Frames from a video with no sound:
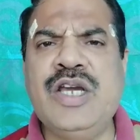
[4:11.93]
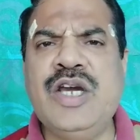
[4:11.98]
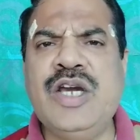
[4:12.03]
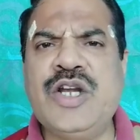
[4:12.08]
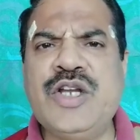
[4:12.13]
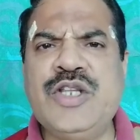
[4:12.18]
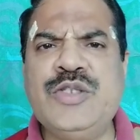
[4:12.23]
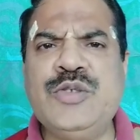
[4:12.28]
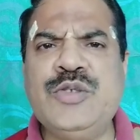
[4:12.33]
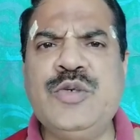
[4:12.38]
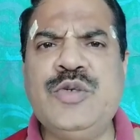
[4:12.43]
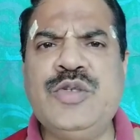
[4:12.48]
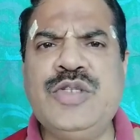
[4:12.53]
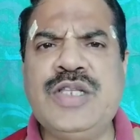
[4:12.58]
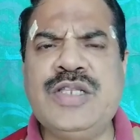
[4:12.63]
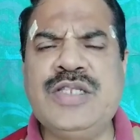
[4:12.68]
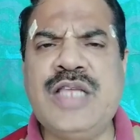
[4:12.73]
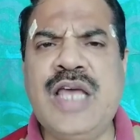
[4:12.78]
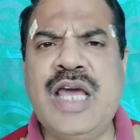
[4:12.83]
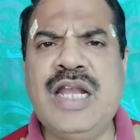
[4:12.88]

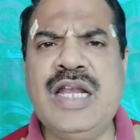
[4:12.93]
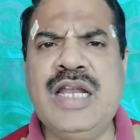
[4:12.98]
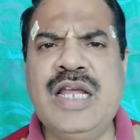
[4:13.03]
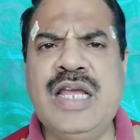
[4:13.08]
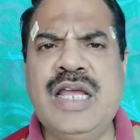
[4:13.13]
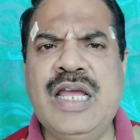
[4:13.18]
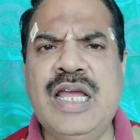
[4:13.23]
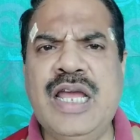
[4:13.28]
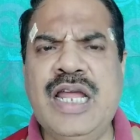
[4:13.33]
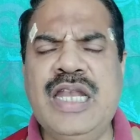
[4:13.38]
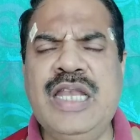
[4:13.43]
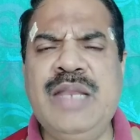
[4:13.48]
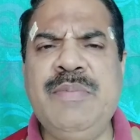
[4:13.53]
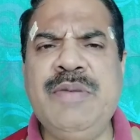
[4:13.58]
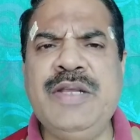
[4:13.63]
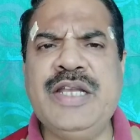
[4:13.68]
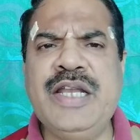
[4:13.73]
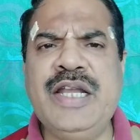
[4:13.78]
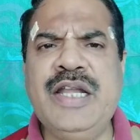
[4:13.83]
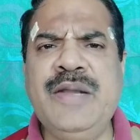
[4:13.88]
resources are
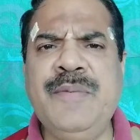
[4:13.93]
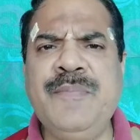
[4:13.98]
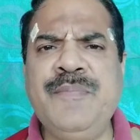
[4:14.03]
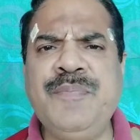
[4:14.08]
limited,